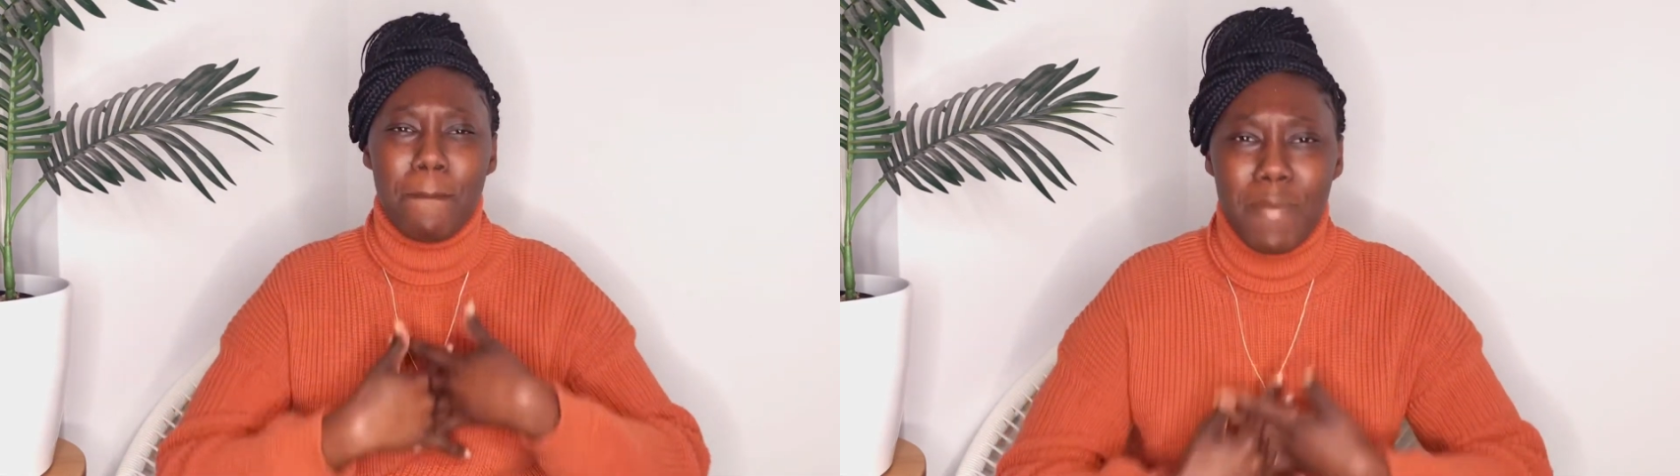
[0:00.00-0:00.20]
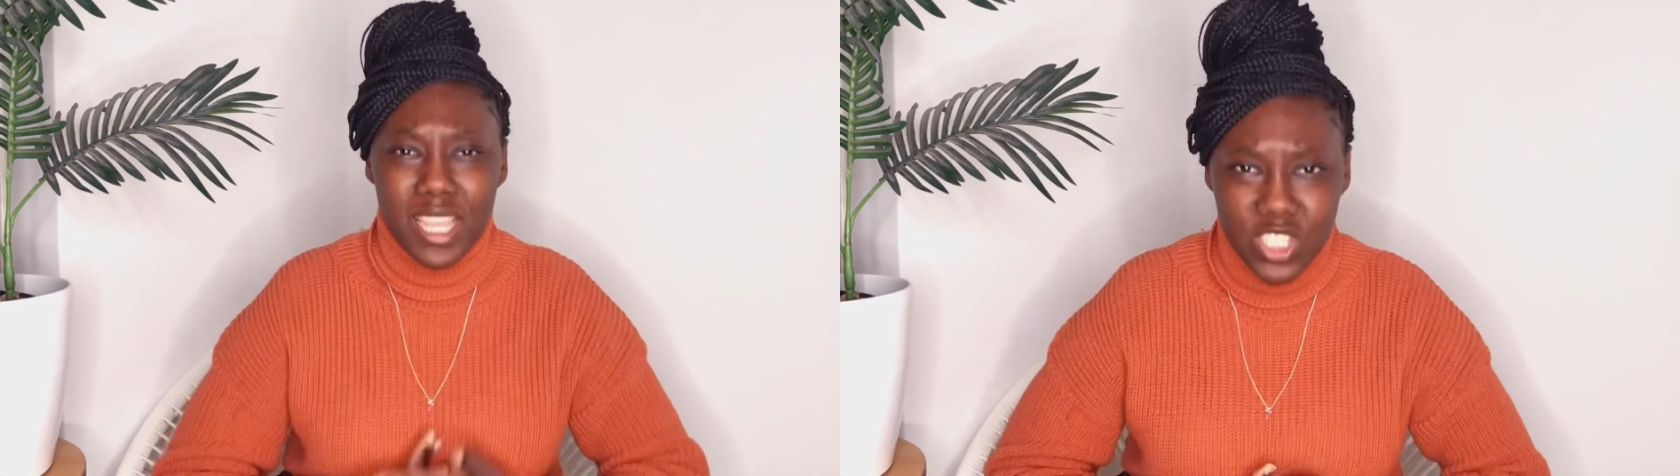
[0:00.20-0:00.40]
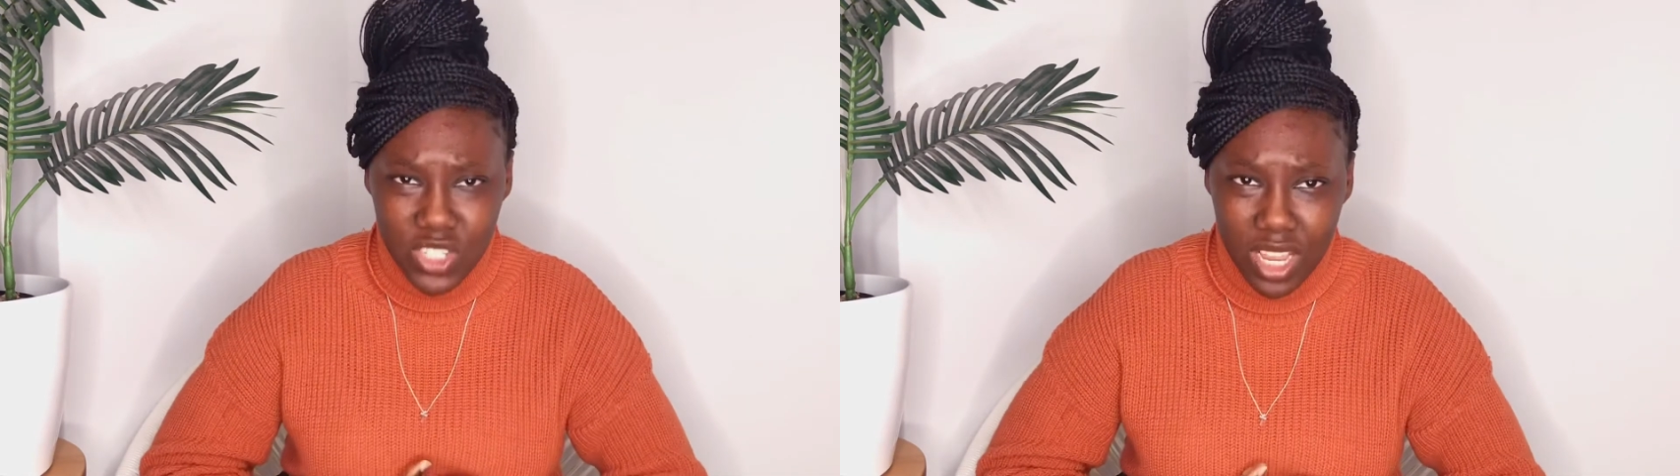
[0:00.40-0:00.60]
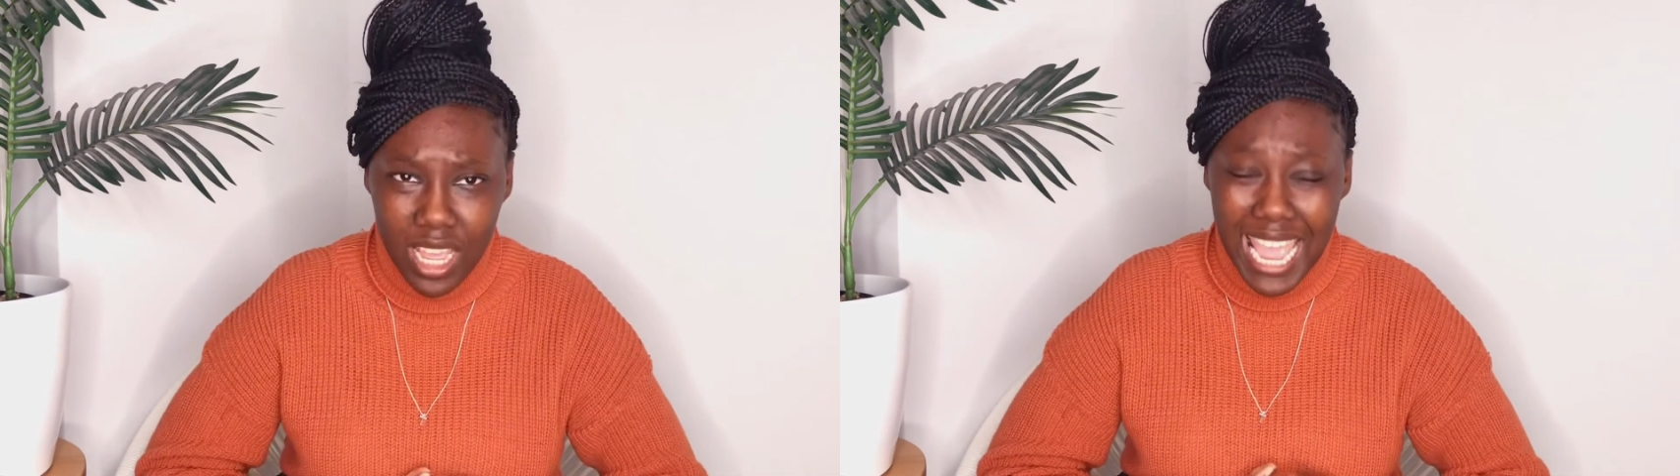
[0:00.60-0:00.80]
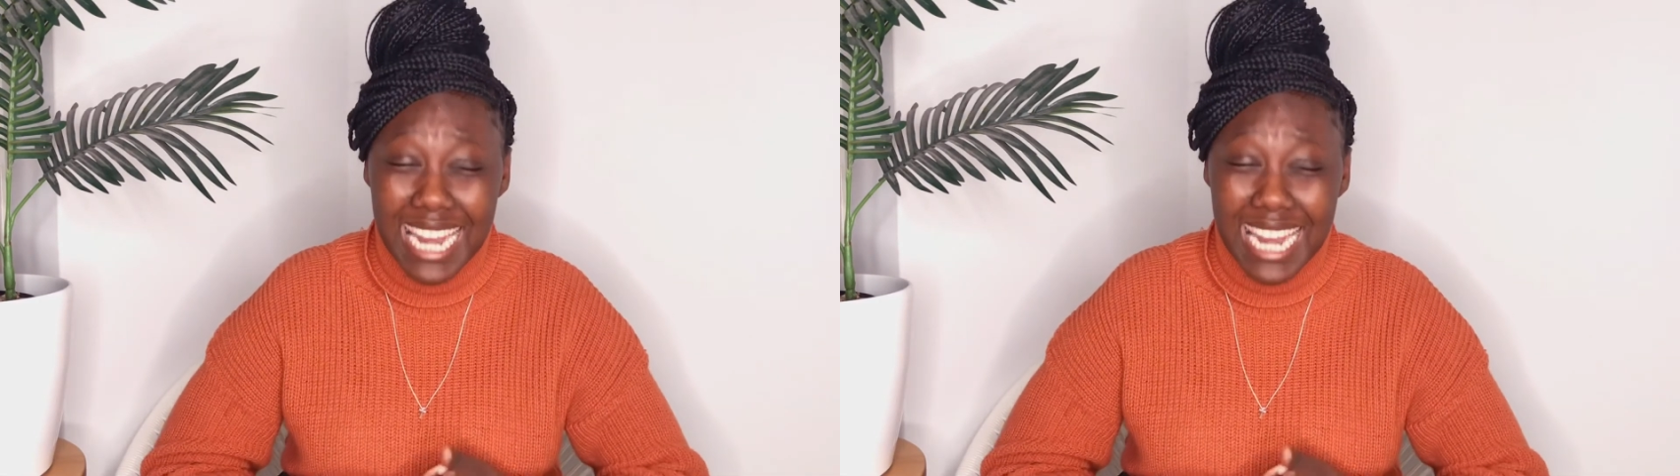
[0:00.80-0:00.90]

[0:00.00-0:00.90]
measure and